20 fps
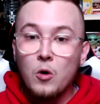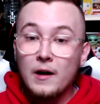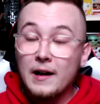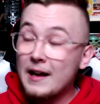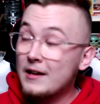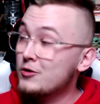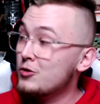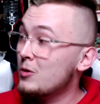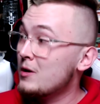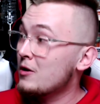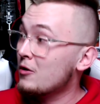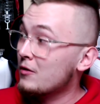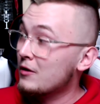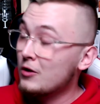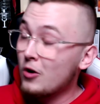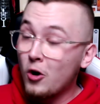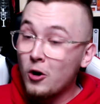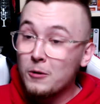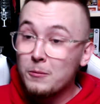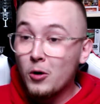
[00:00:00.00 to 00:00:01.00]
As you hear the
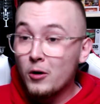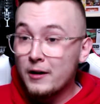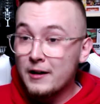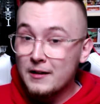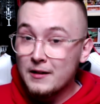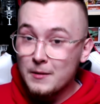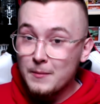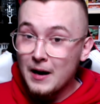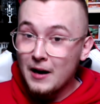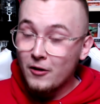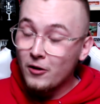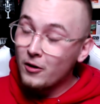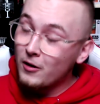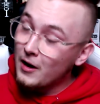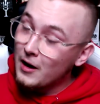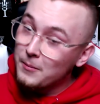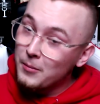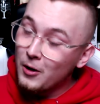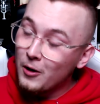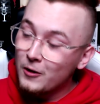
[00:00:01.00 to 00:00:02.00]
dog barking in the background, I
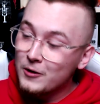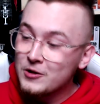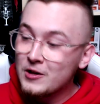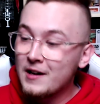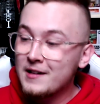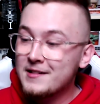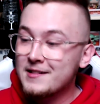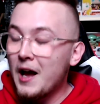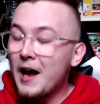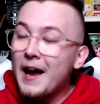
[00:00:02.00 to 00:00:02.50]
apologize.